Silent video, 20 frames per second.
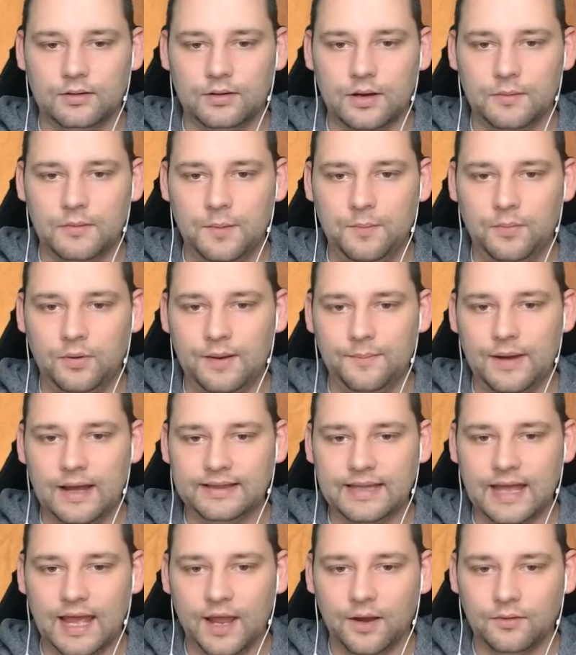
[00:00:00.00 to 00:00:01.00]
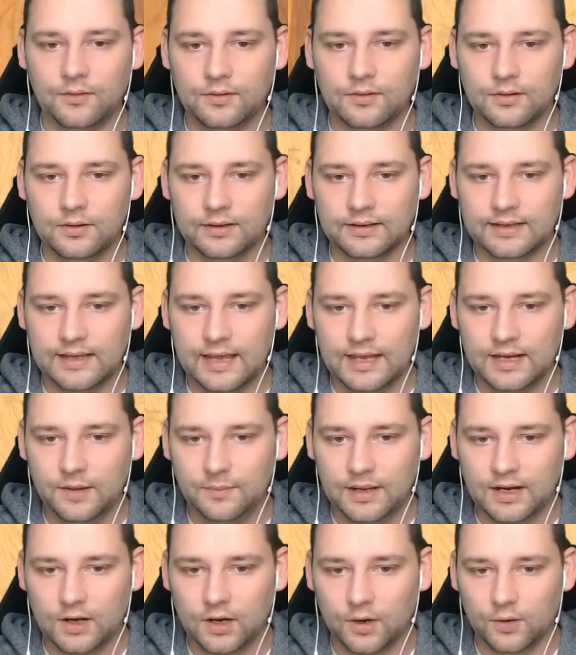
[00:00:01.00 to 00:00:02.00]
Let me pull it back down. getting a
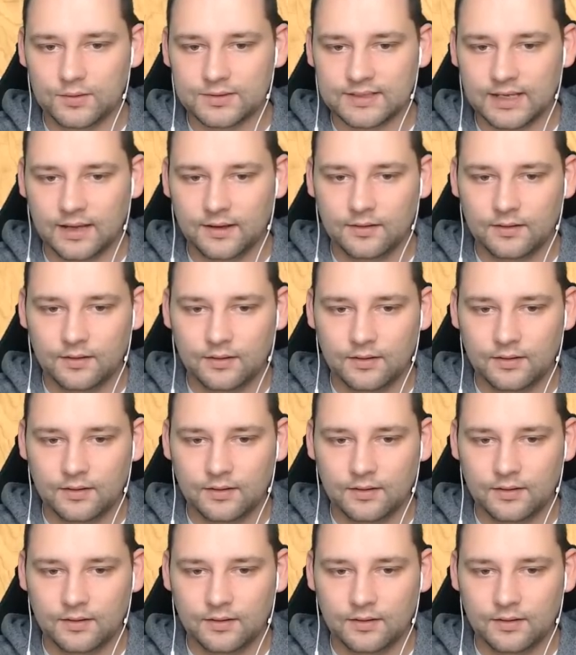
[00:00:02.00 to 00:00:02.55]
bit closer.